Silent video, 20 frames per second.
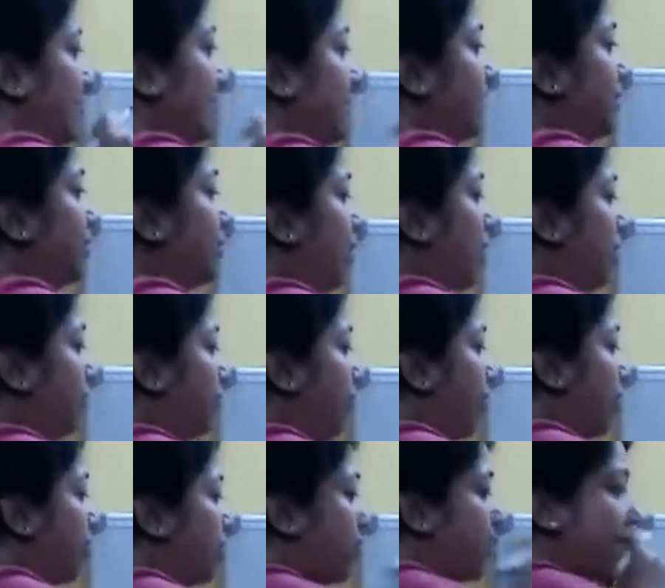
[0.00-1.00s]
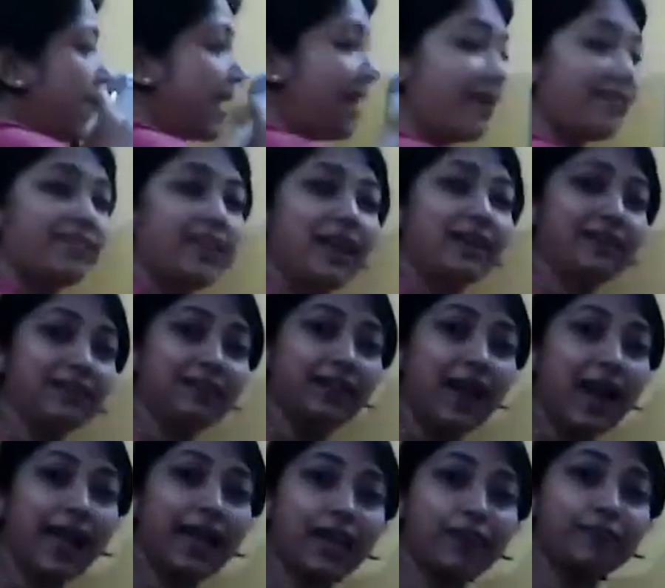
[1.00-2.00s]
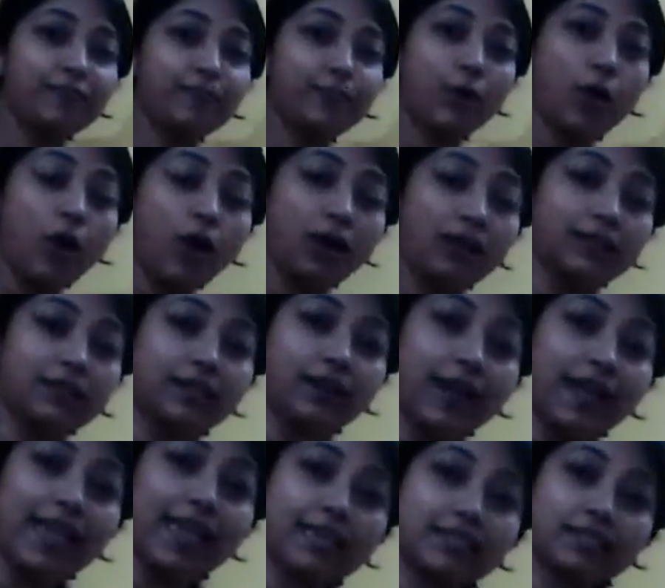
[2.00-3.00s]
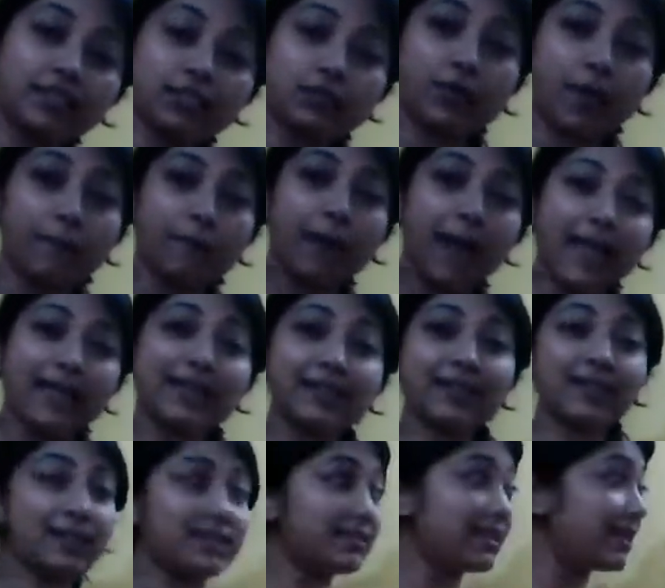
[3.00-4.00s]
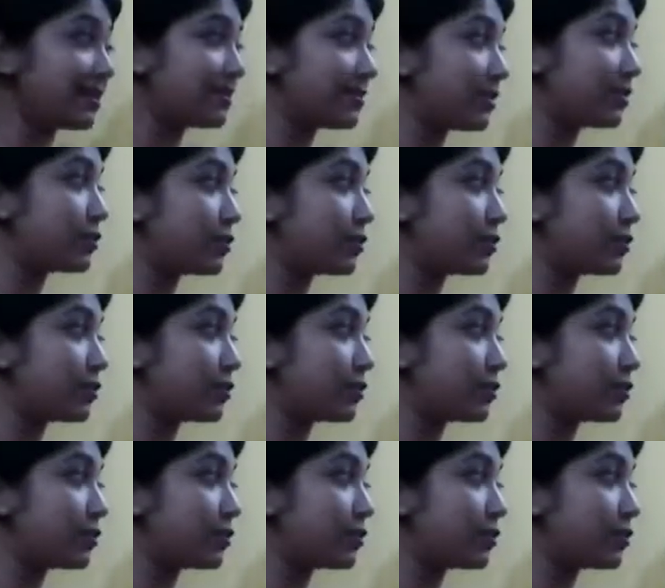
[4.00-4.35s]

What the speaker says: Did you all follow what I have done? I have brought the x square minus x